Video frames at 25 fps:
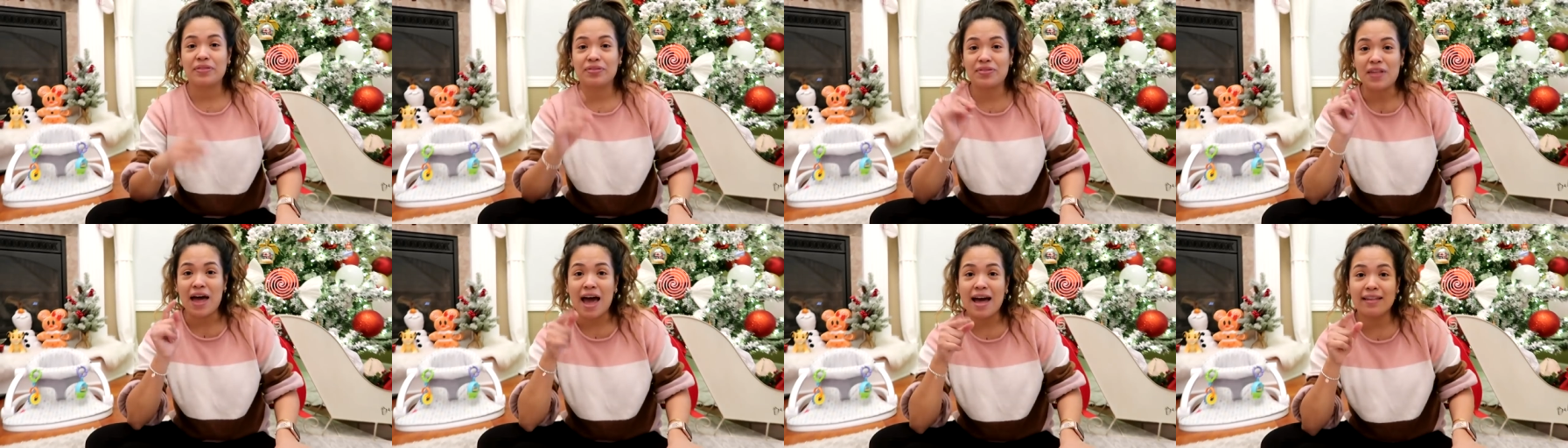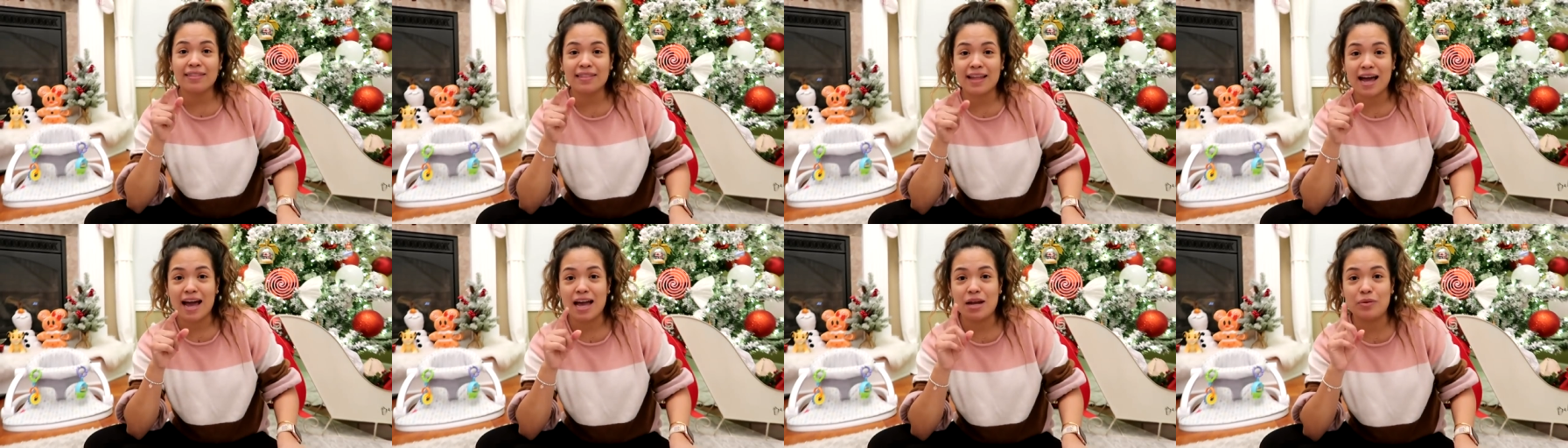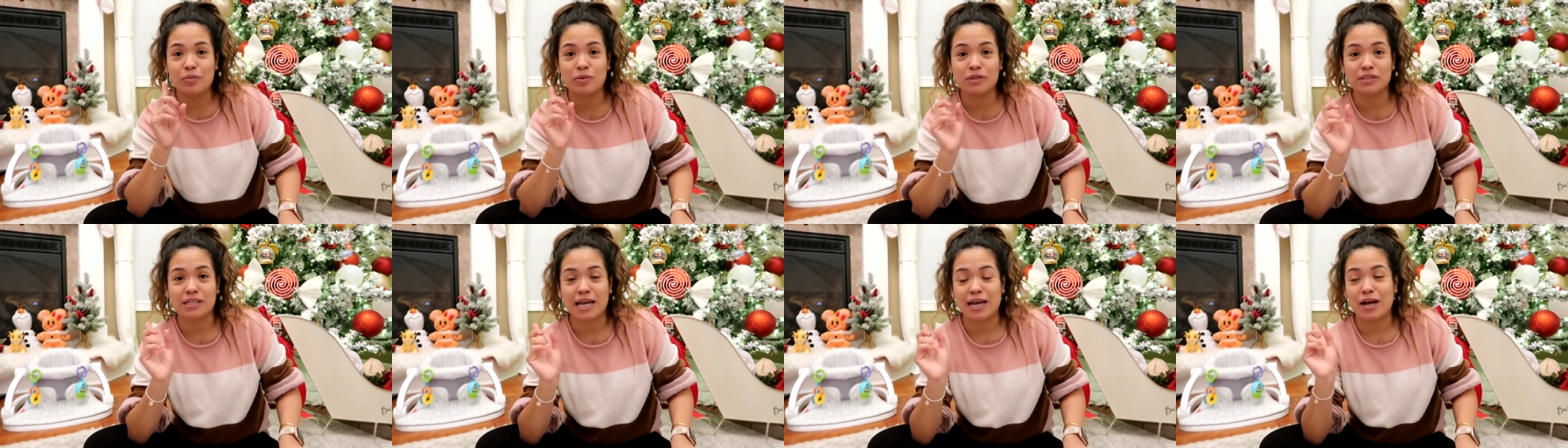But that
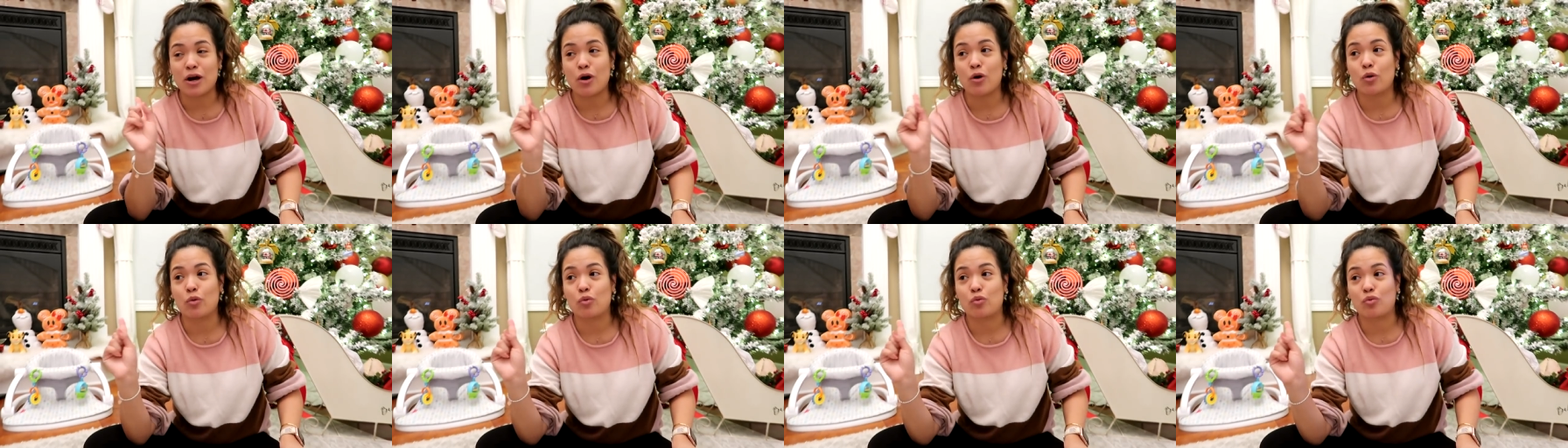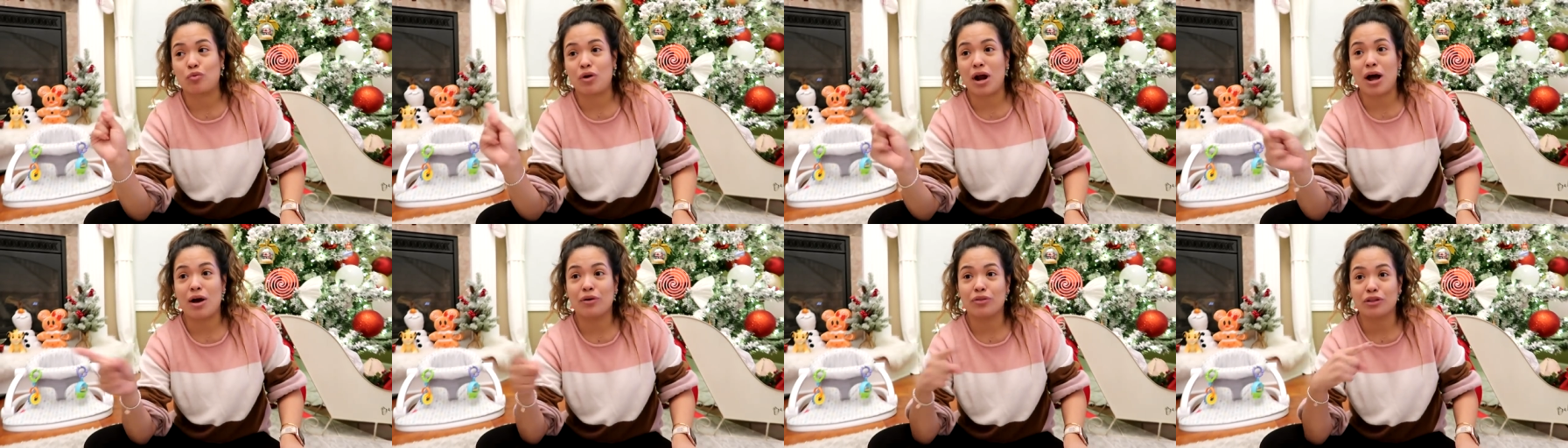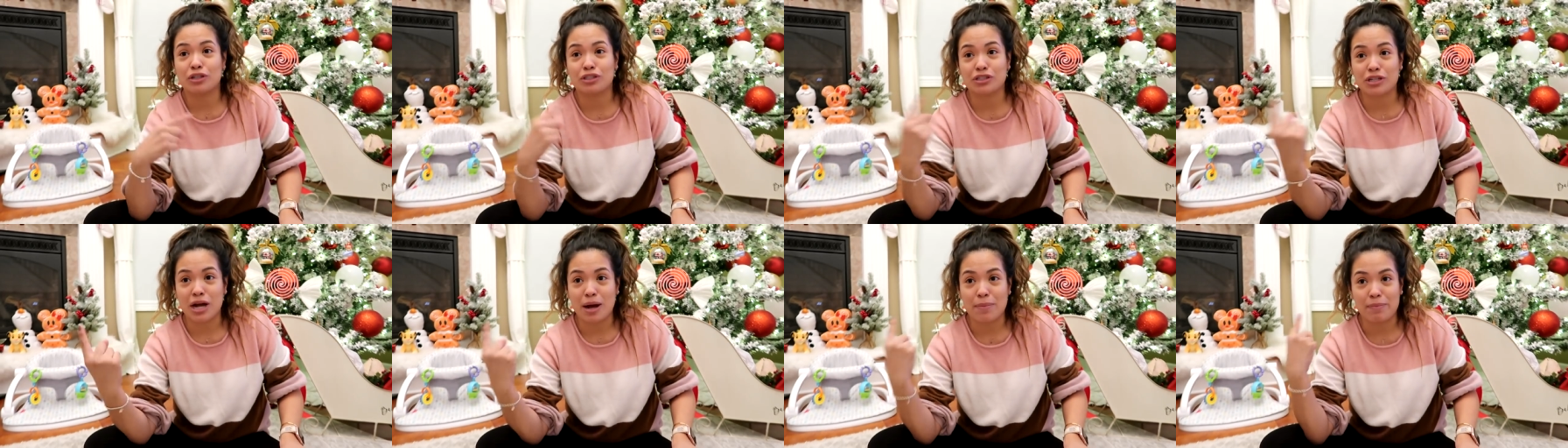line was like around
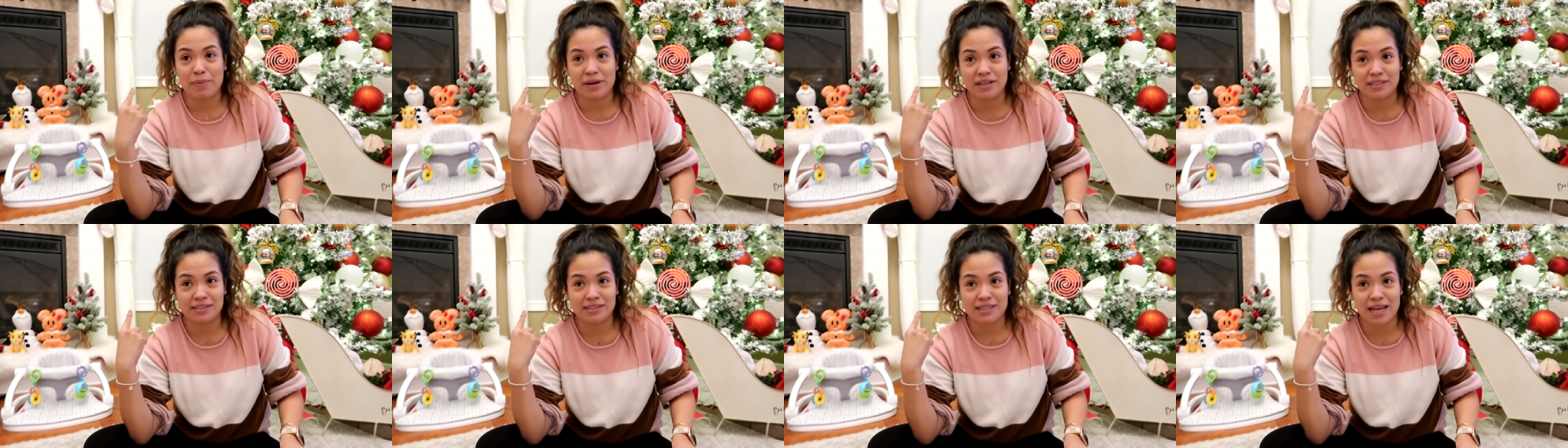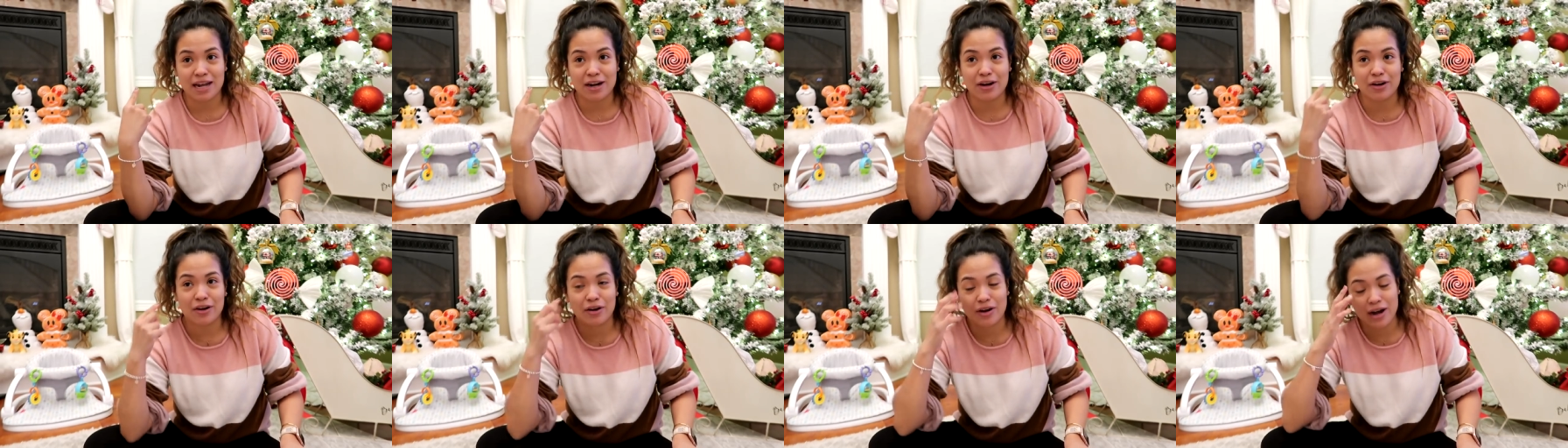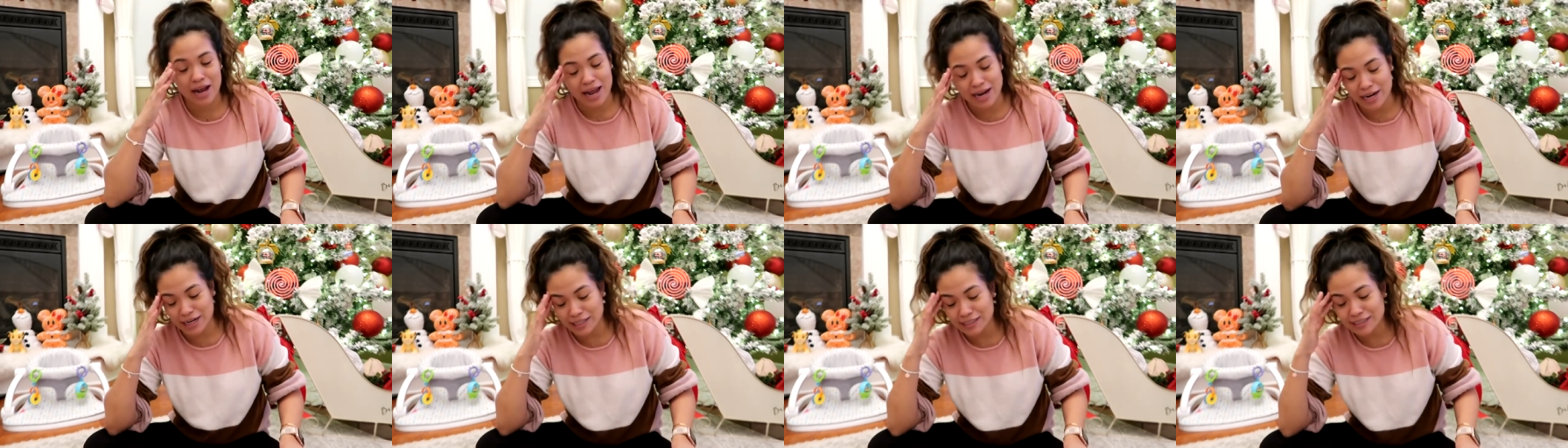the shopping center
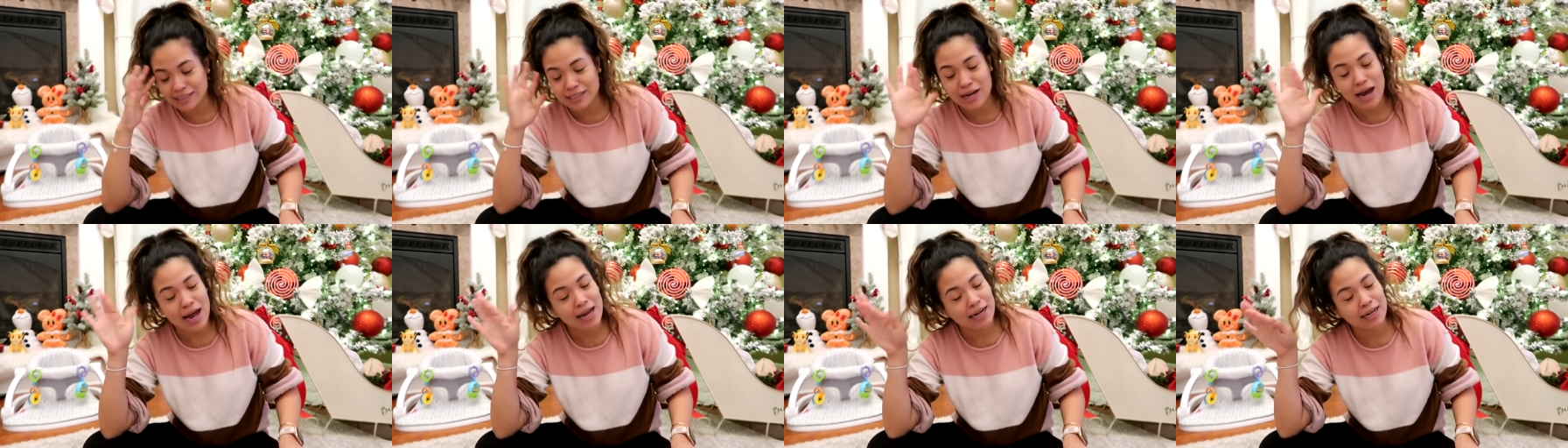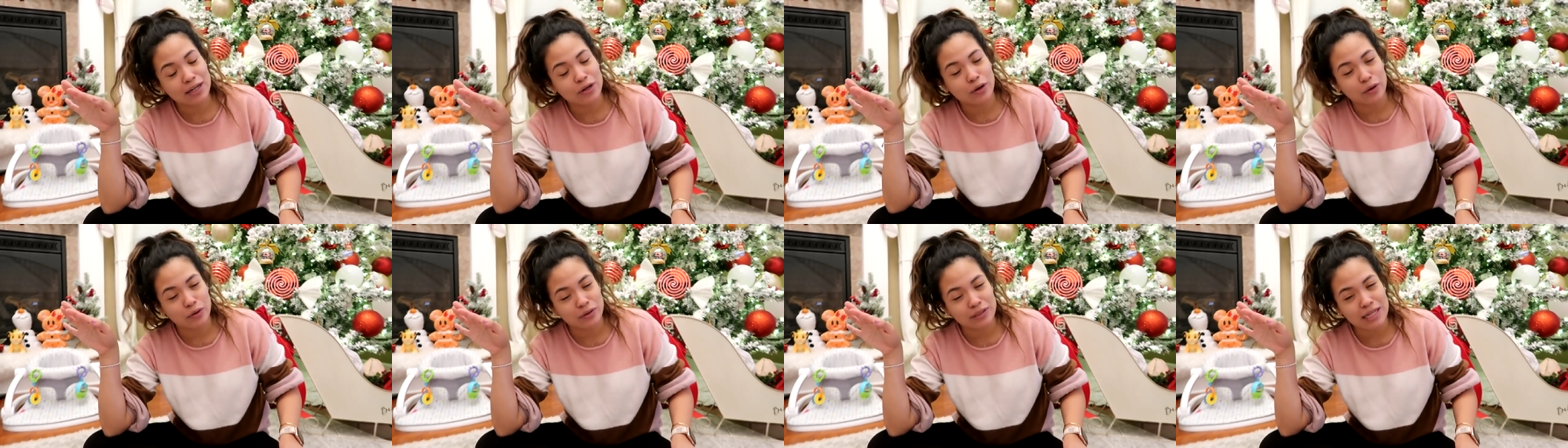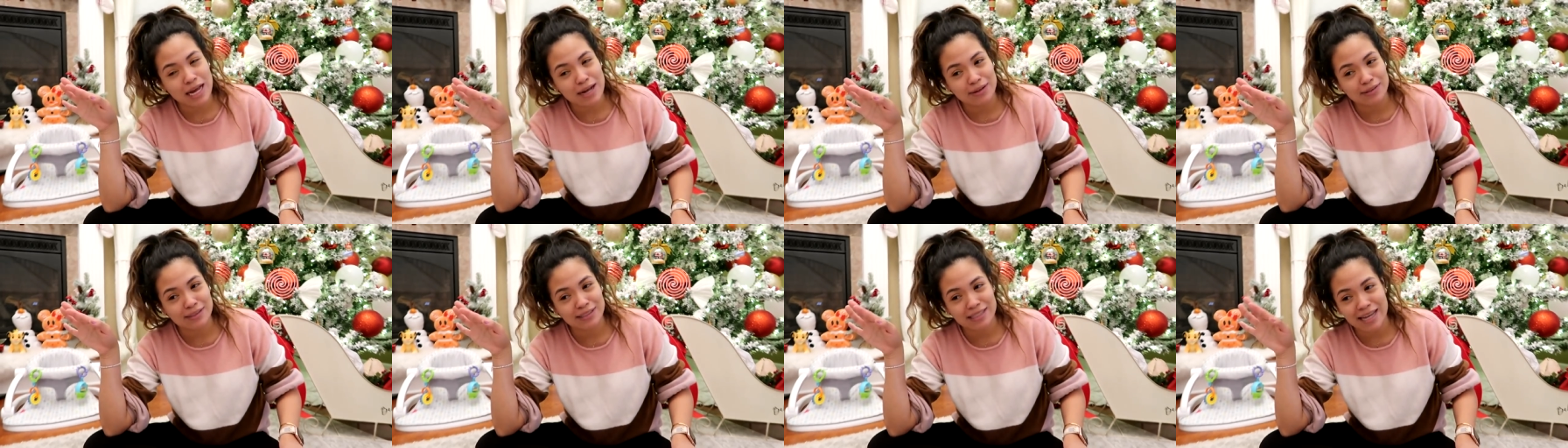and it's kind of cold
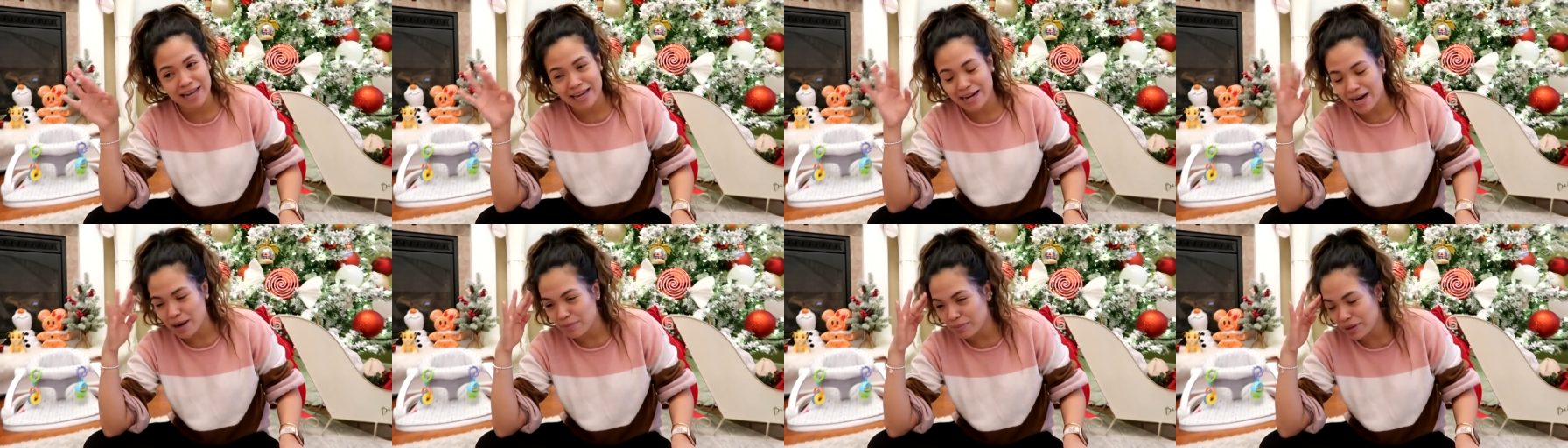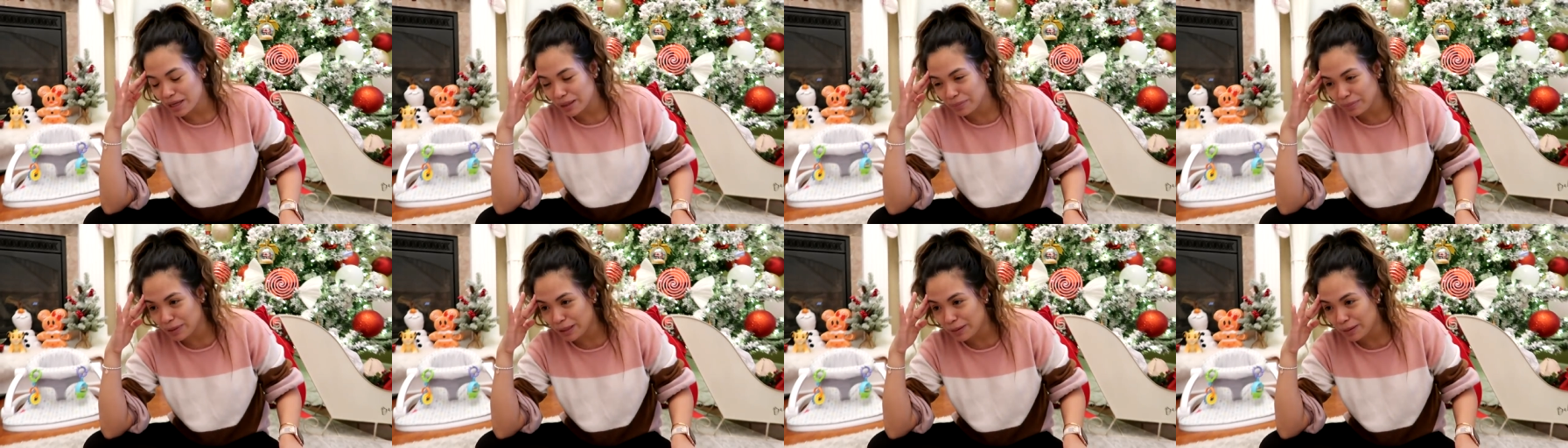outside and I'm like,